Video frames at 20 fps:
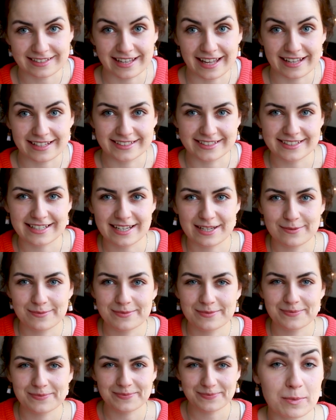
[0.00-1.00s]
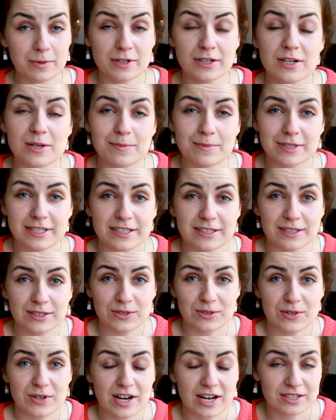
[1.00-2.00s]
Dun, dun. Upon completing
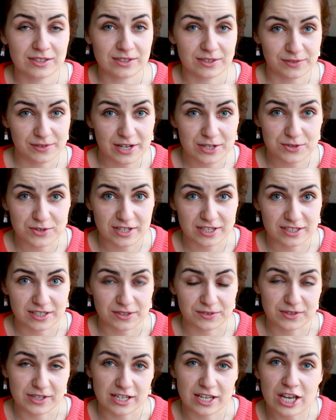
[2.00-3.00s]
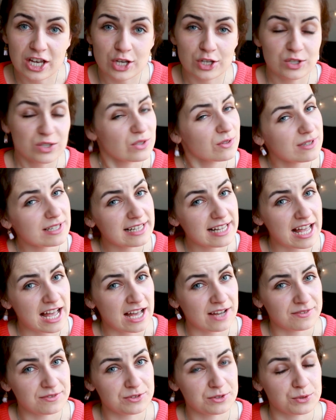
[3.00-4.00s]
your undergraduate degree, you will
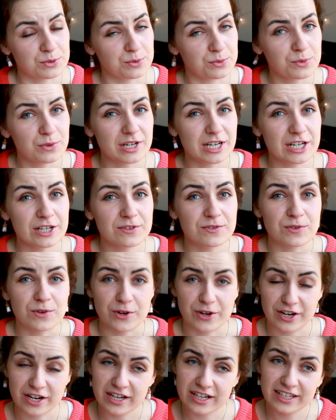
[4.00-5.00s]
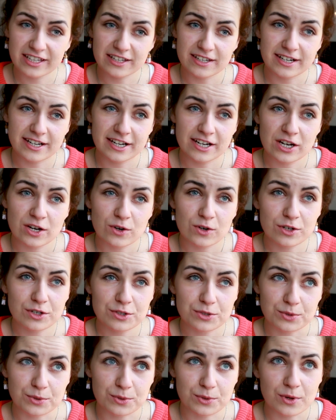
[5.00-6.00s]
have to work for a year or
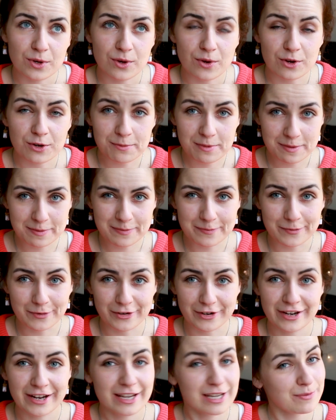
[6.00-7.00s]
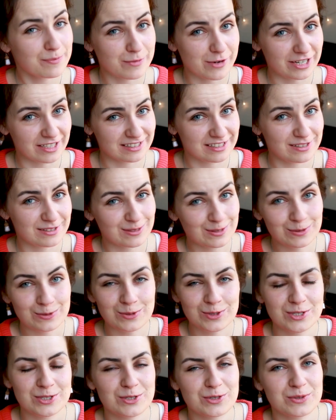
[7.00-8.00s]
2 or maybe more in practice in
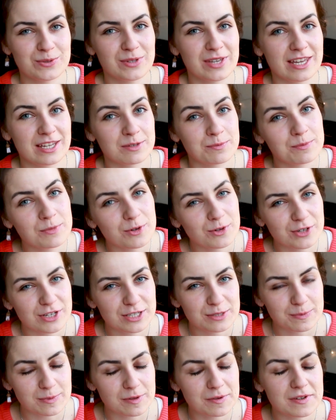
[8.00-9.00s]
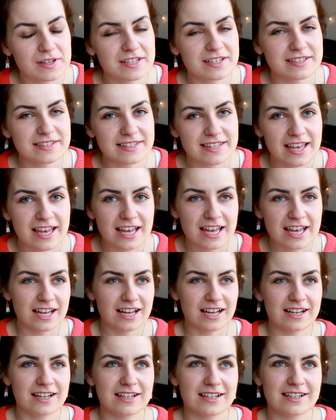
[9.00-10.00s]
order to gain more experience
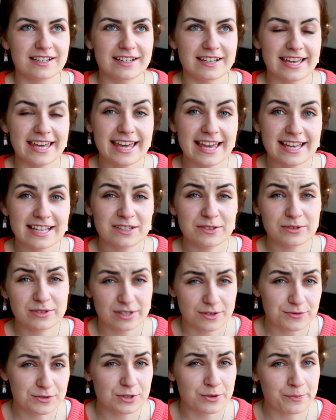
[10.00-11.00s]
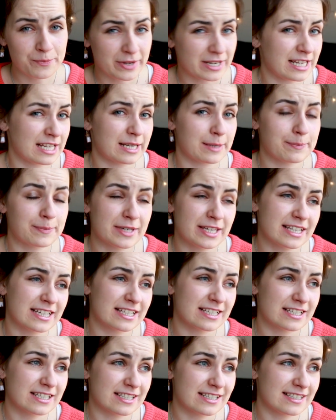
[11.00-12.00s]
and to save some money,
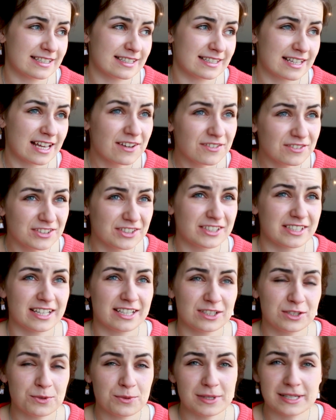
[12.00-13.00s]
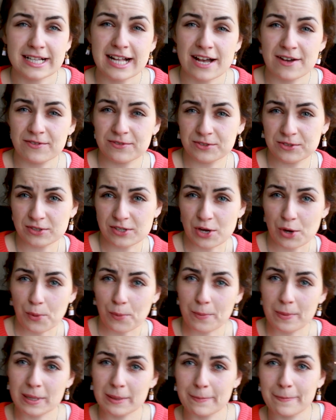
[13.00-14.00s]
because after that you will have to go
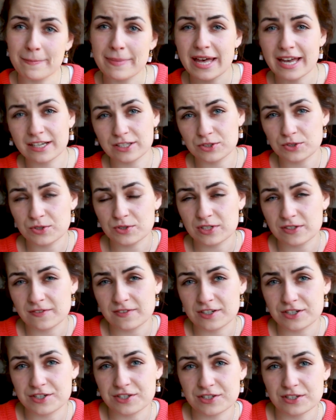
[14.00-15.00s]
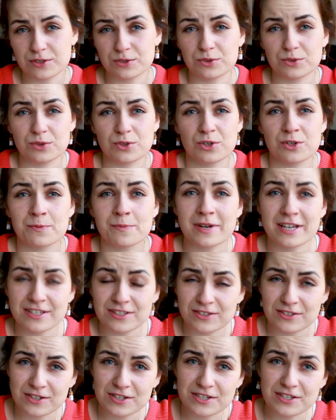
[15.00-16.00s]
back to university to do your
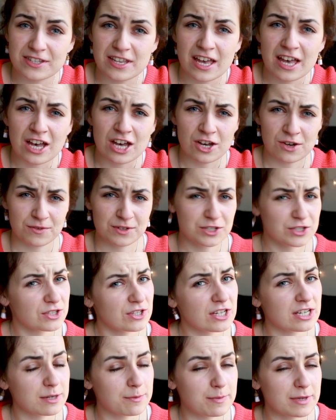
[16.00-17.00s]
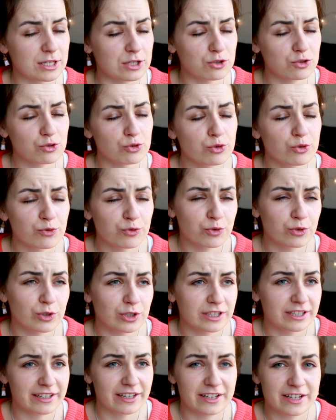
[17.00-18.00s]
master's, which is gonna be 2 full
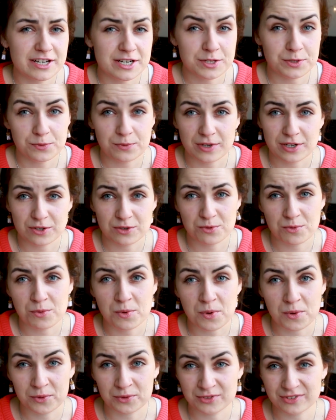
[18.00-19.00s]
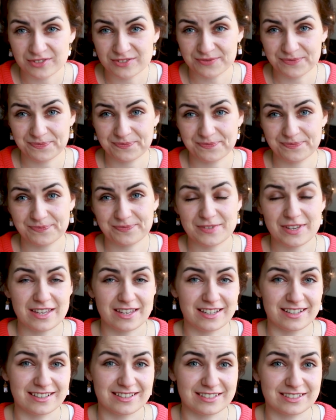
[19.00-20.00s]
years where you won't
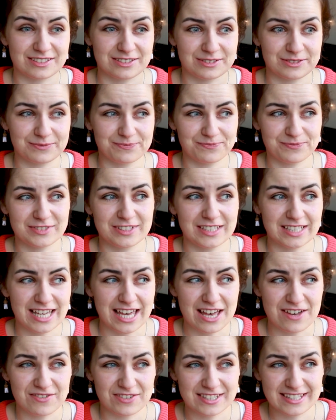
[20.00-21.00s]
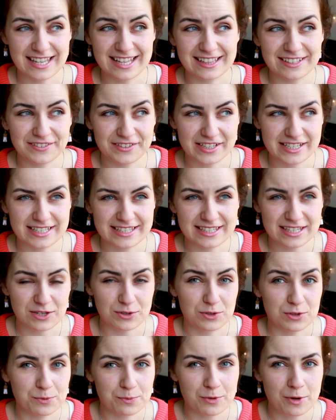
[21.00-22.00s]
have a salary, so
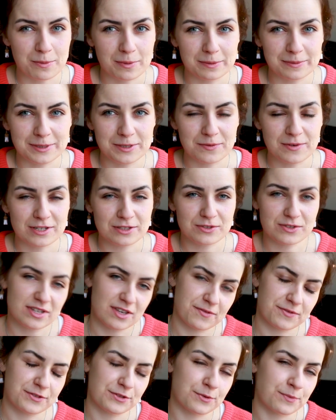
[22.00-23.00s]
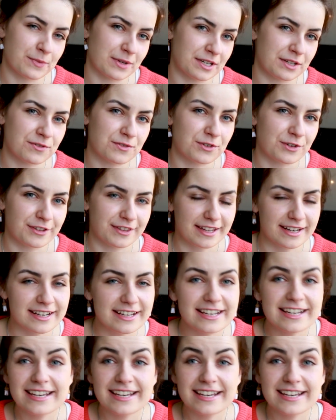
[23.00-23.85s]
you probably want to save some money for that.